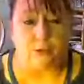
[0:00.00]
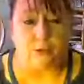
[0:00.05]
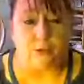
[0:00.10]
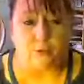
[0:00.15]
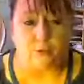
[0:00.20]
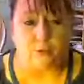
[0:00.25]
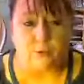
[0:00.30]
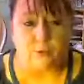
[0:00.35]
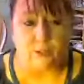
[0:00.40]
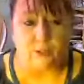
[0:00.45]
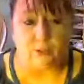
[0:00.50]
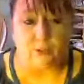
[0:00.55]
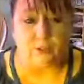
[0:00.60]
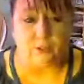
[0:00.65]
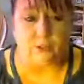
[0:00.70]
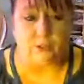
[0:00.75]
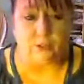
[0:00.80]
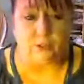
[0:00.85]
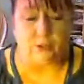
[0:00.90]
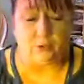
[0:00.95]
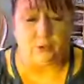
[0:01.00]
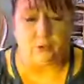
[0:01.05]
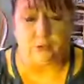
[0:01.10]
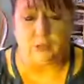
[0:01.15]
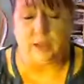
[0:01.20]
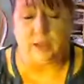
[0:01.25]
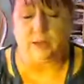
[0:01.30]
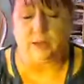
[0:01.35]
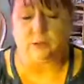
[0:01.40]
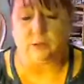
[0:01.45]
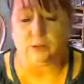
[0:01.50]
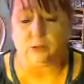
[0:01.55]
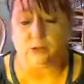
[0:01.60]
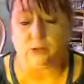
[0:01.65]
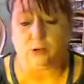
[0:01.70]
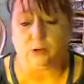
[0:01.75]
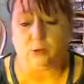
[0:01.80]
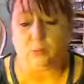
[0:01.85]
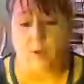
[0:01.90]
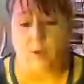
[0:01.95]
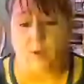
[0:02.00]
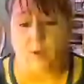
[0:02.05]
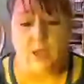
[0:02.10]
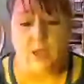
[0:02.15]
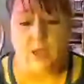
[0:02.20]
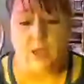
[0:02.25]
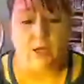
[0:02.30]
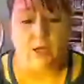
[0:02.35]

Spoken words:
you that you need to do your titles a certain way.